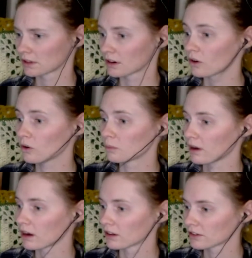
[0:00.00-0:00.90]
Oh,
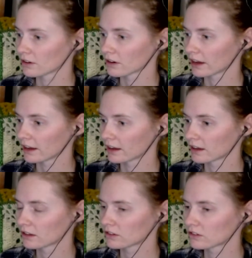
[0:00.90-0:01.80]
pause. Okay.
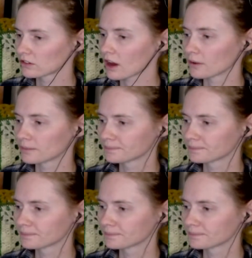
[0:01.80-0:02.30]
So,